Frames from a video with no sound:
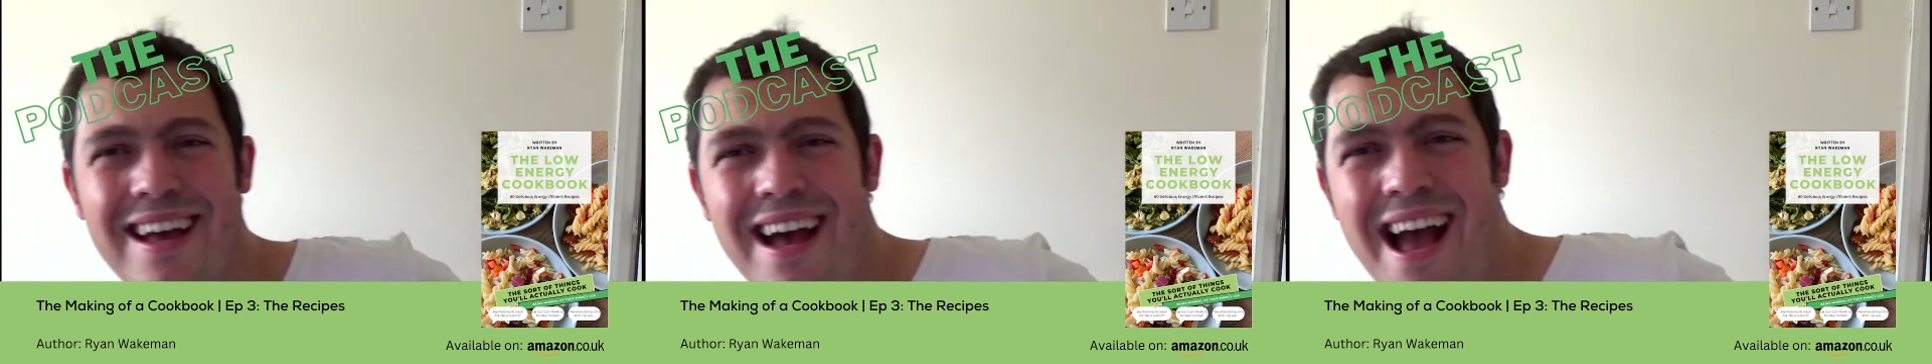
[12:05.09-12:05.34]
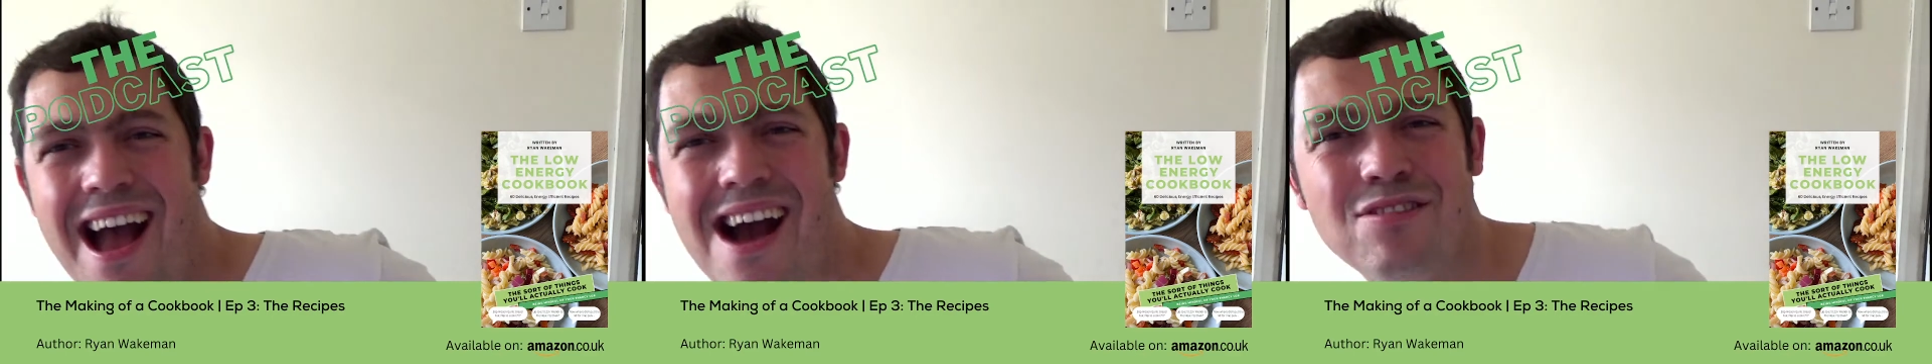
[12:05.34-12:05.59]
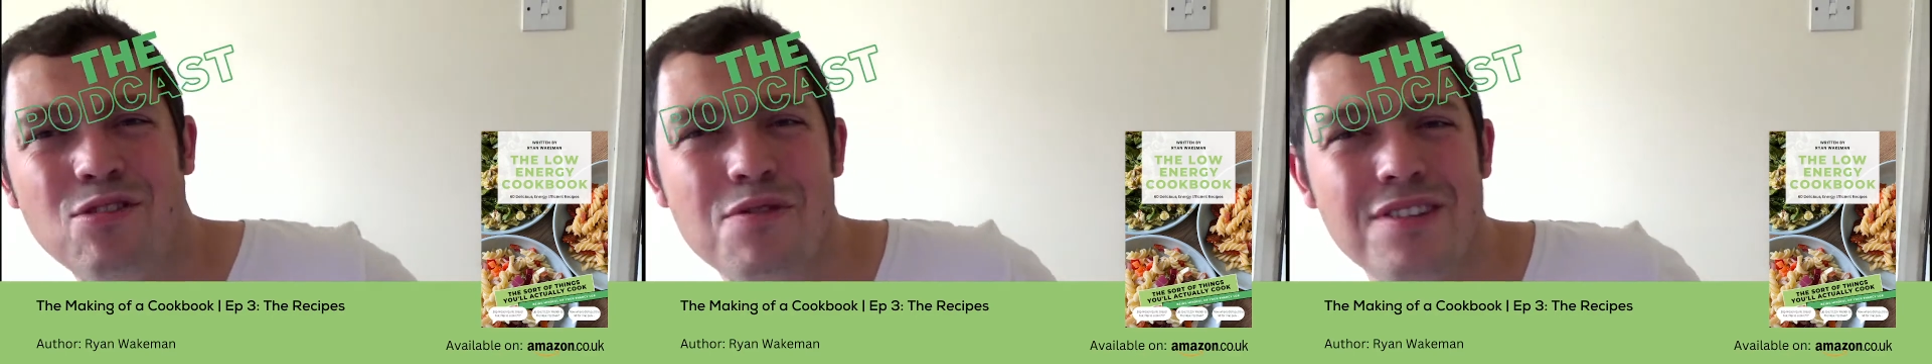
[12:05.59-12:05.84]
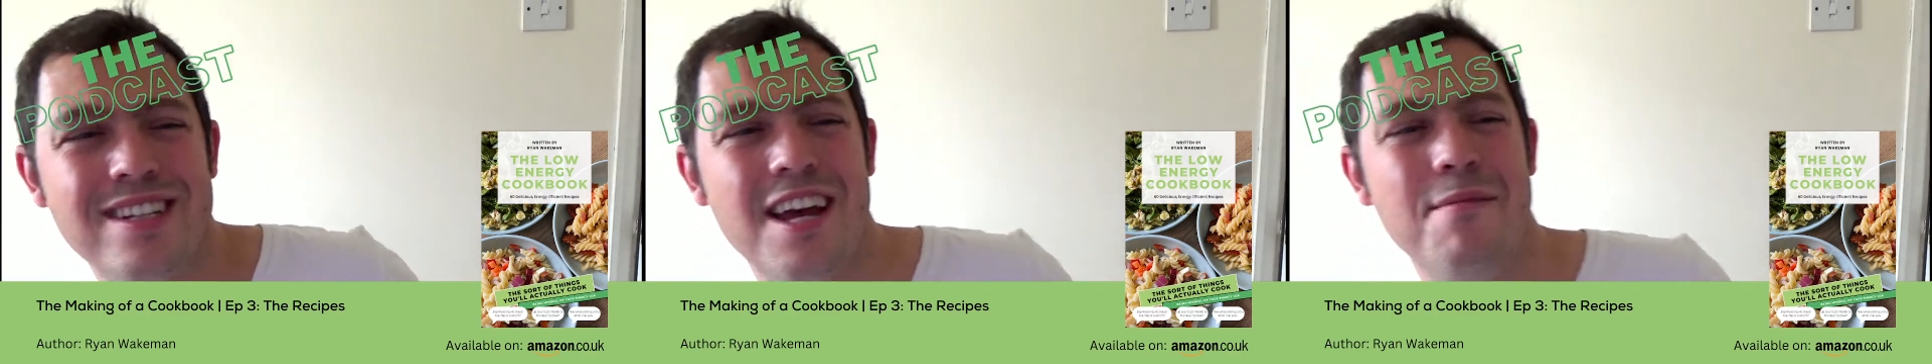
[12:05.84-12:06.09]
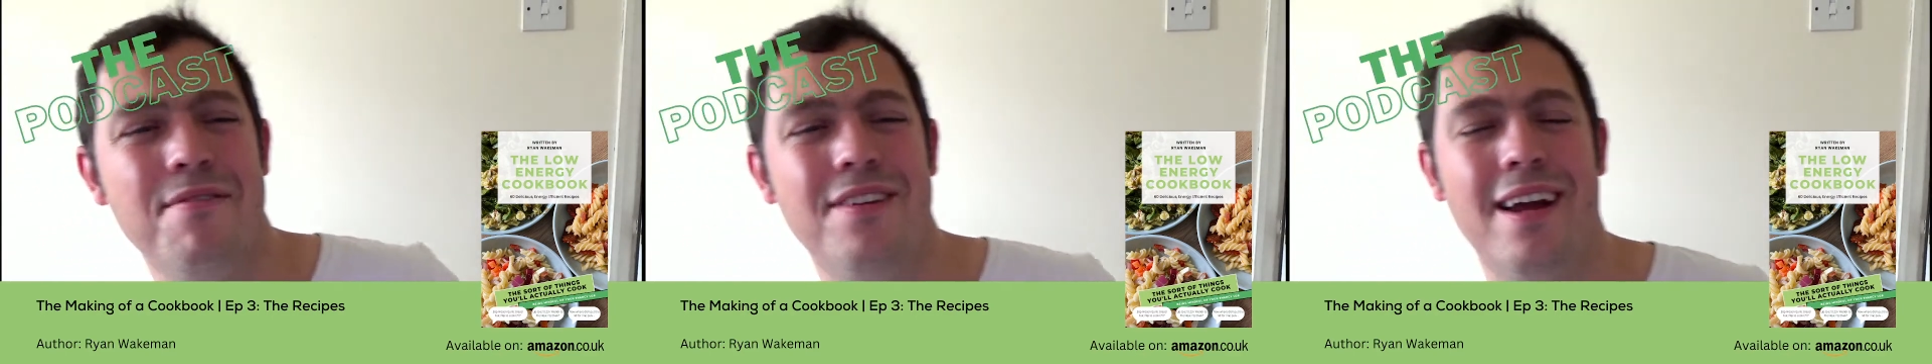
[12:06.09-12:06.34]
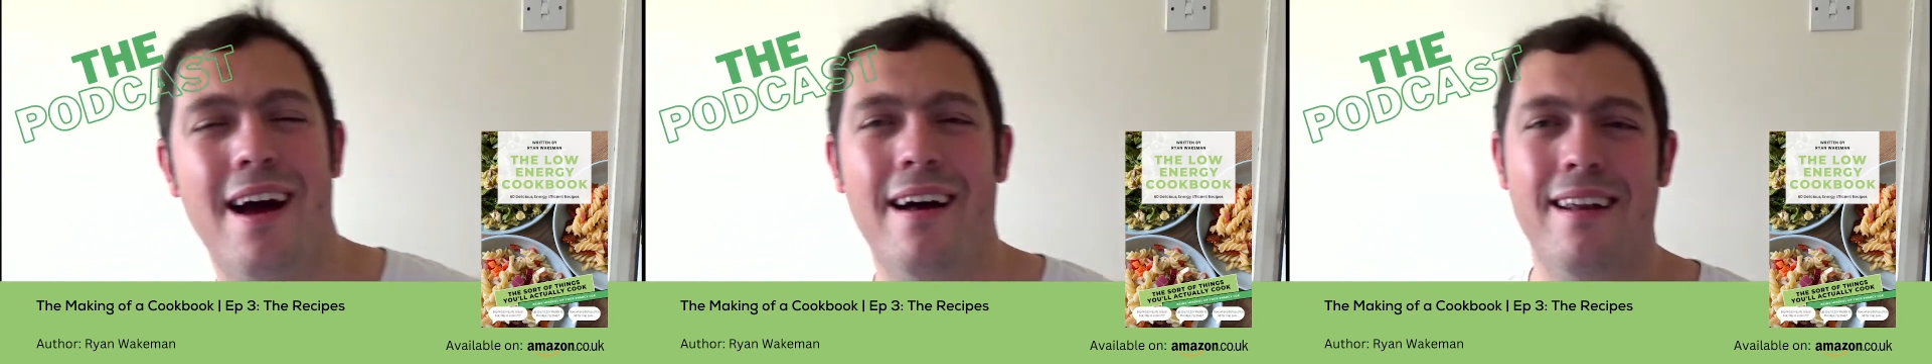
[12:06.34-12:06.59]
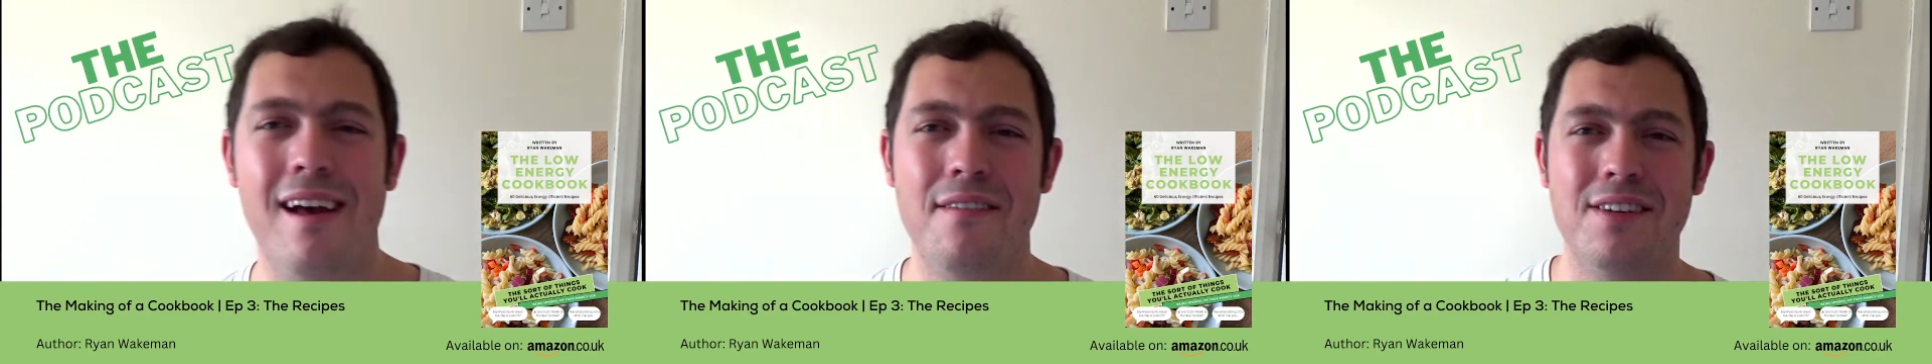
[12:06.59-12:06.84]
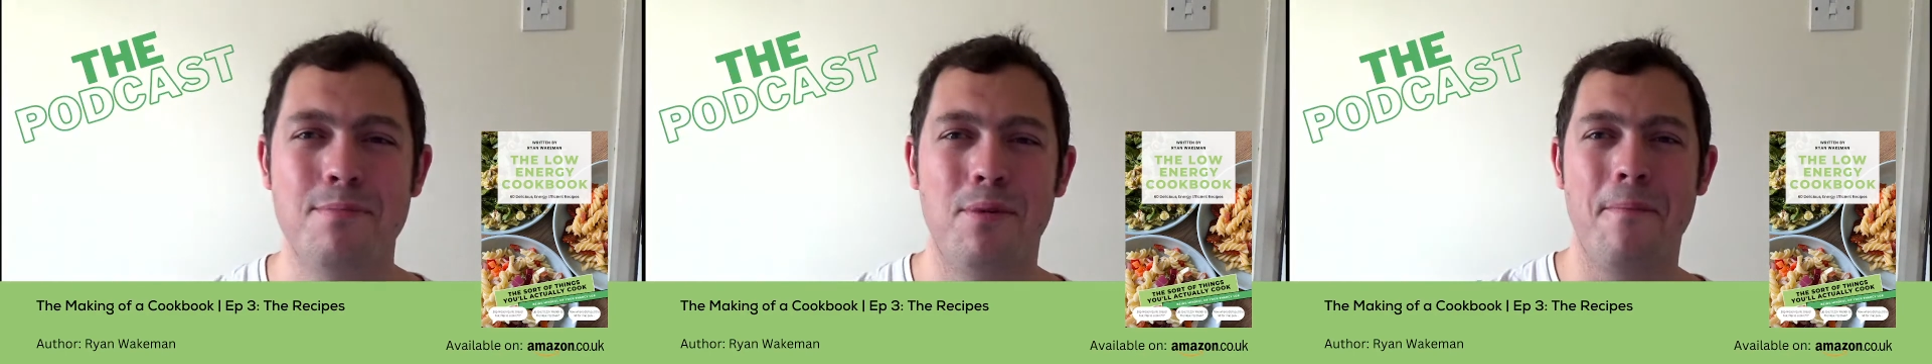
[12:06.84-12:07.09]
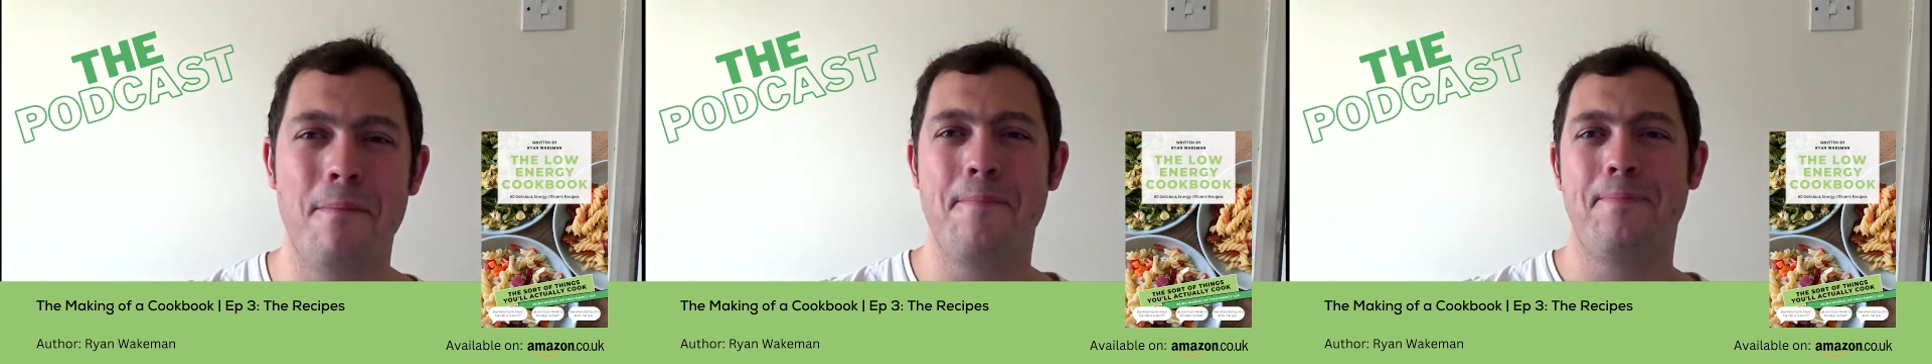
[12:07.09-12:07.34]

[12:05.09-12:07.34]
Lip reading: are all the same thing, aren't they, at this point?